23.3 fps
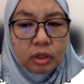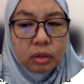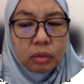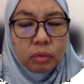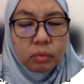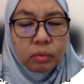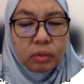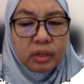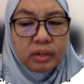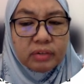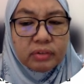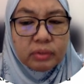
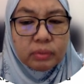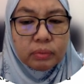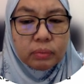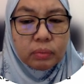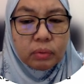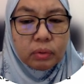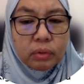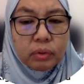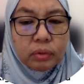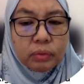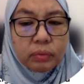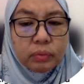What
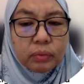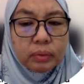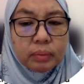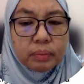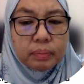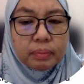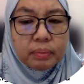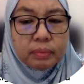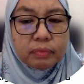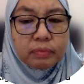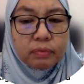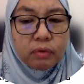reward will
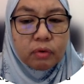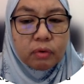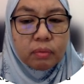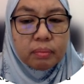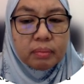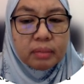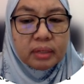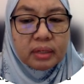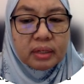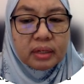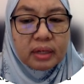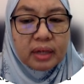
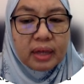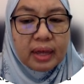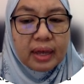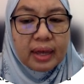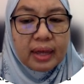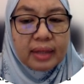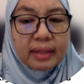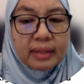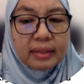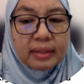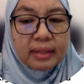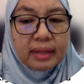performing
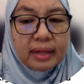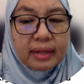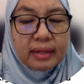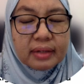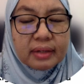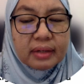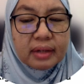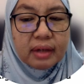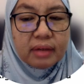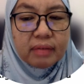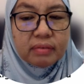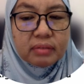at that
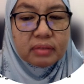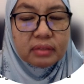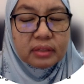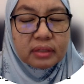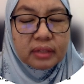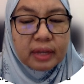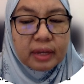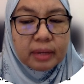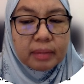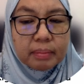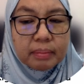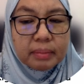level
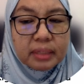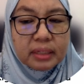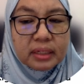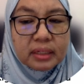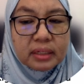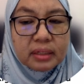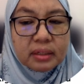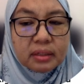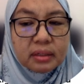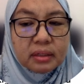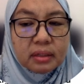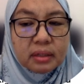get me?
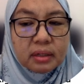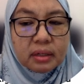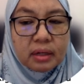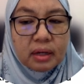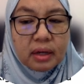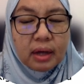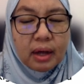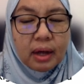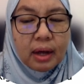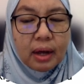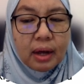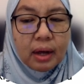
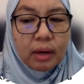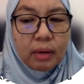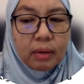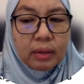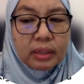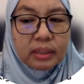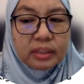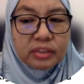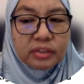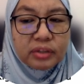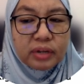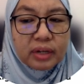How
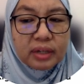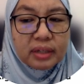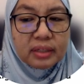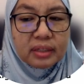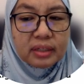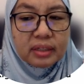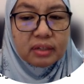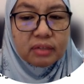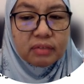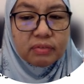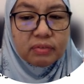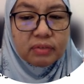
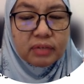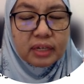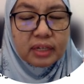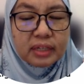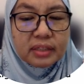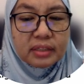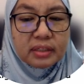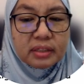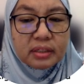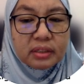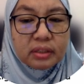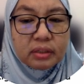attractive is
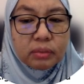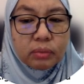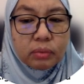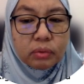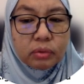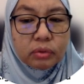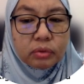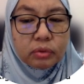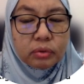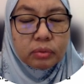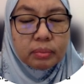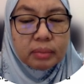the
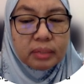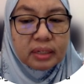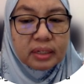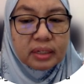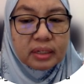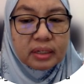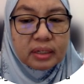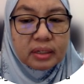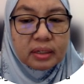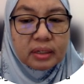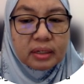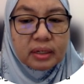reward to me?
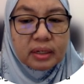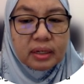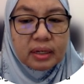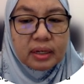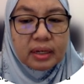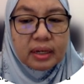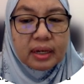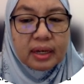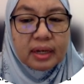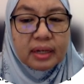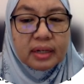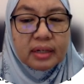
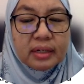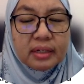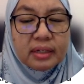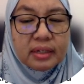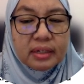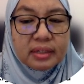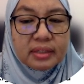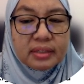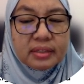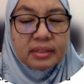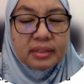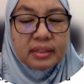And
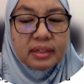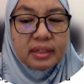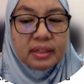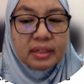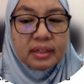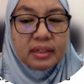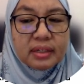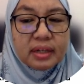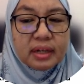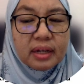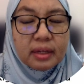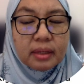does
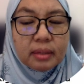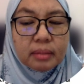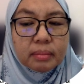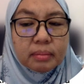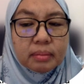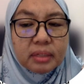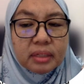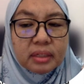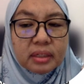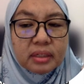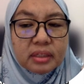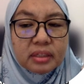it help
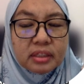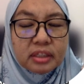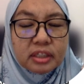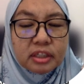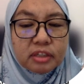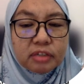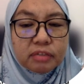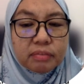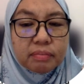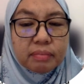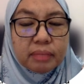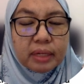me
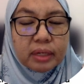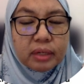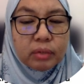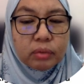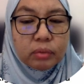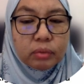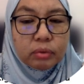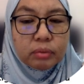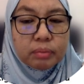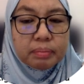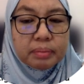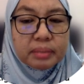achieve my
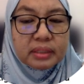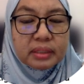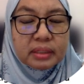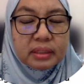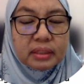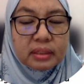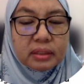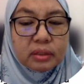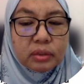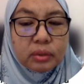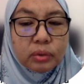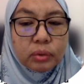own
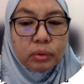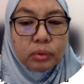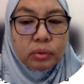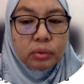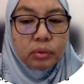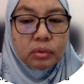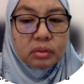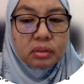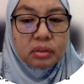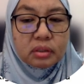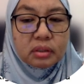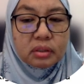personal
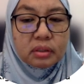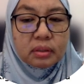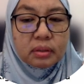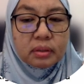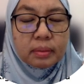goals?